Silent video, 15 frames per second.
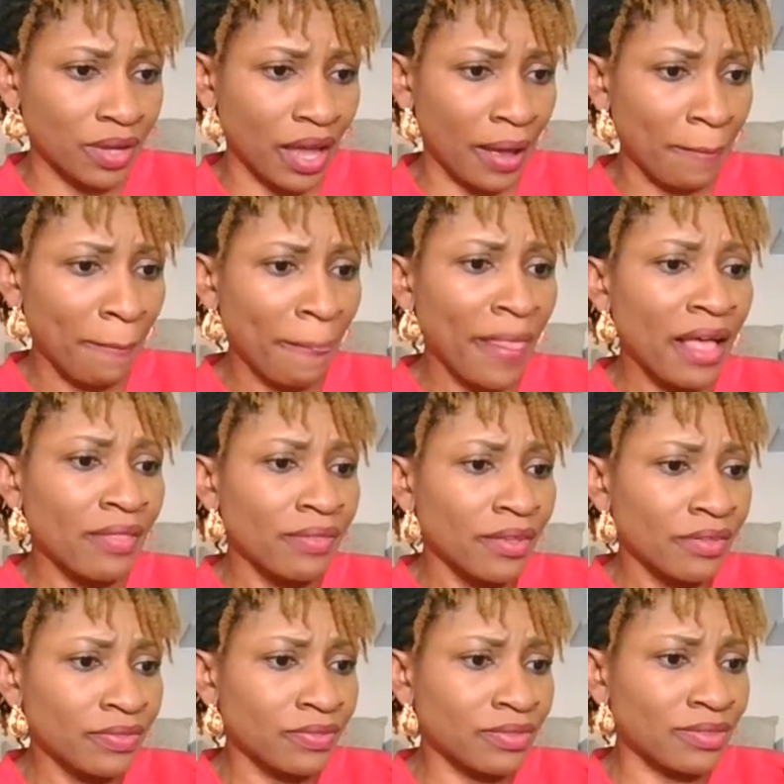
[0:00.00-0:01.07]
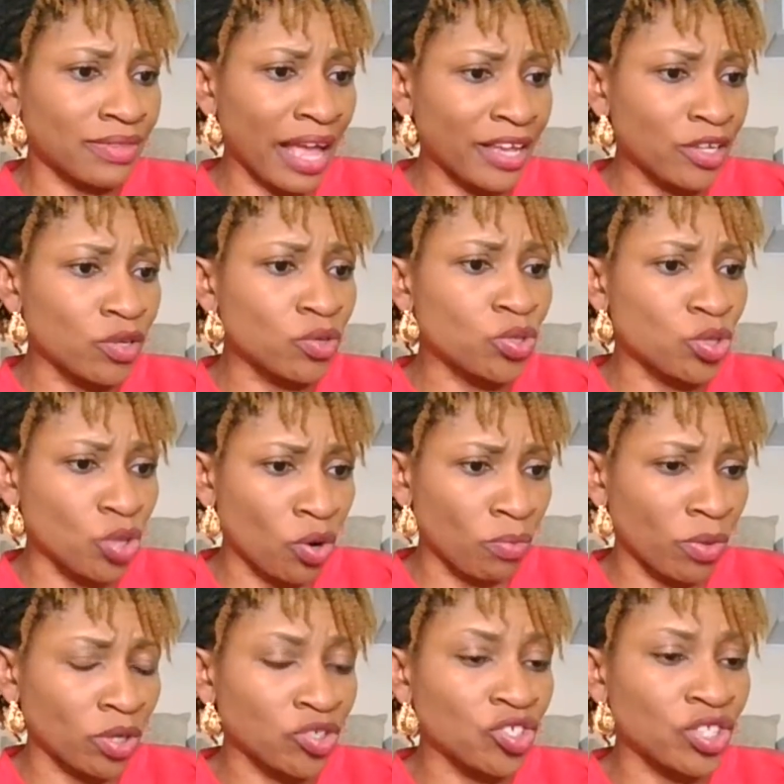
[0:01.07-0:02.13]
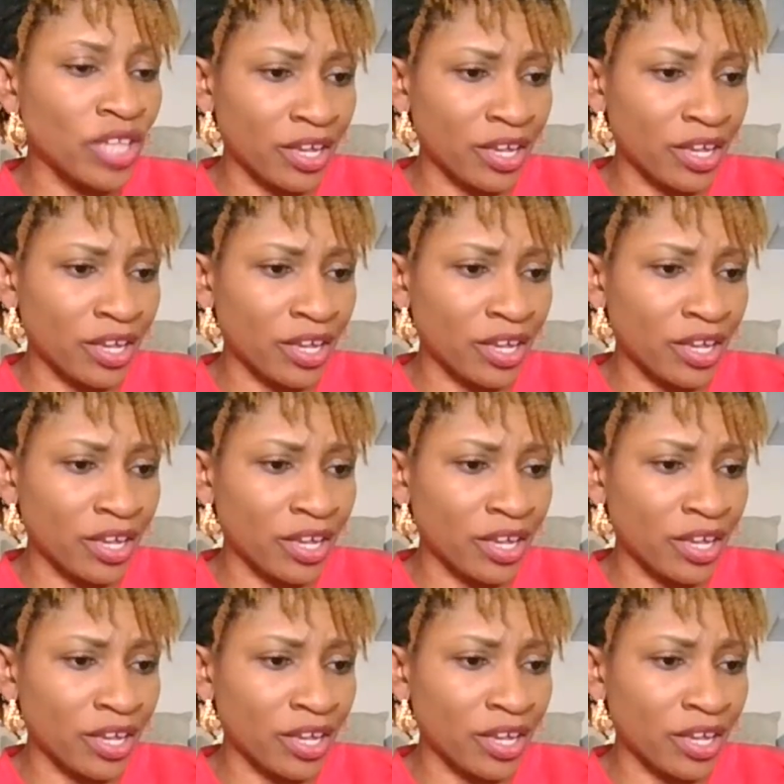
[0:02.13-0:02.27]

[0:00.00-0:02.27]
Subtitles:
okay? Thank you so much.